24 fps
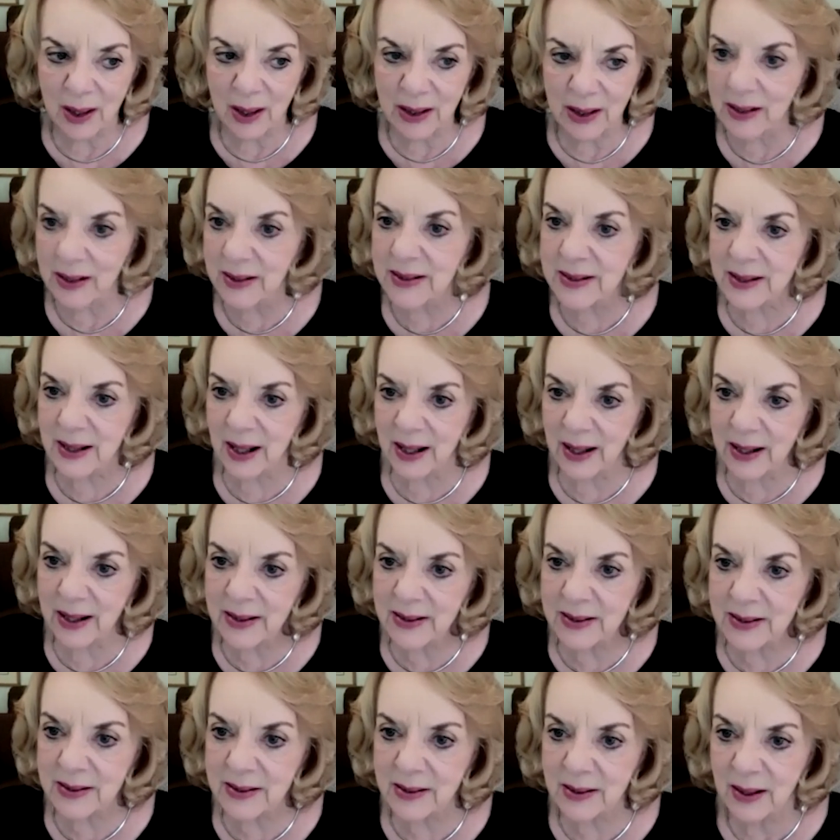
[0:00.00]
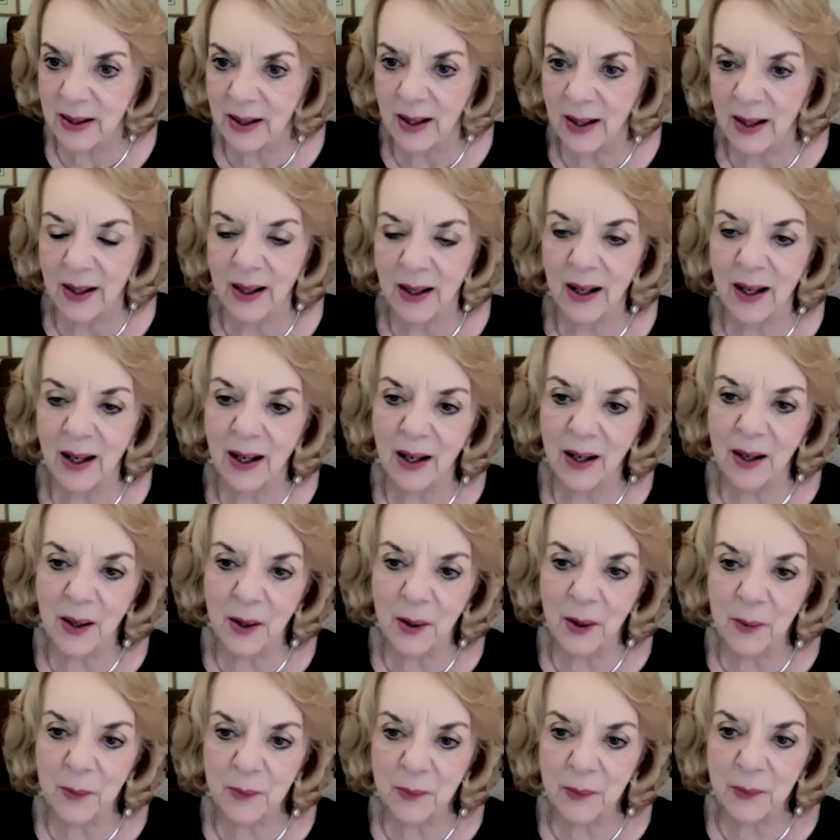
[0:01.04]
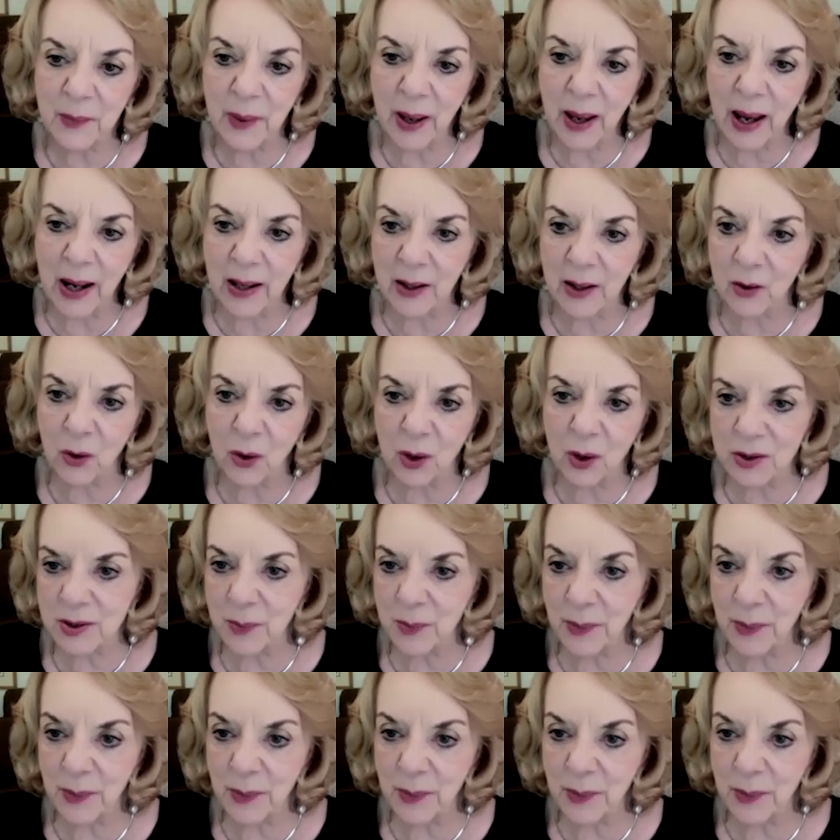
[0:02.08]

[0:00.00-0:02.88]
insights. And of course,